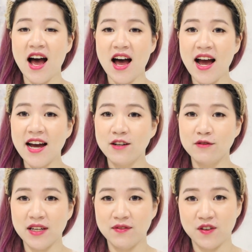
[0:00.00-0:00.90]
I
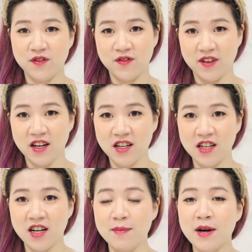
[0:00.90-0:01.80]
don't give a f
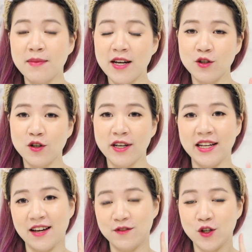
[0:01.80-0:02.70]
about my look
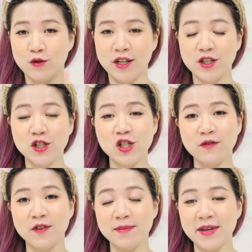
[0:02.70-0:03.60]
and have no
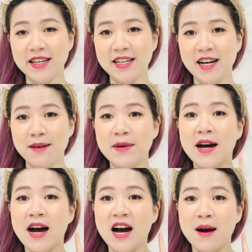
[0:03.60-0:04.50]
energy for makeup,
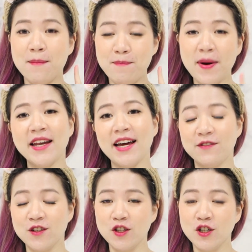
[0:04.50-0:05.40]
but I
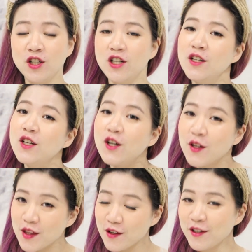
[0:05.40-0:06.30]
have to look good,
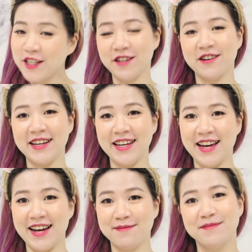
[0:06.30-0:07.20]
so here I
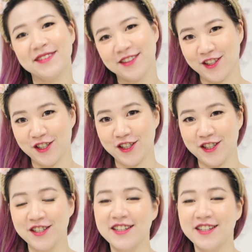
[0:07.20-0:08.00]
am, look.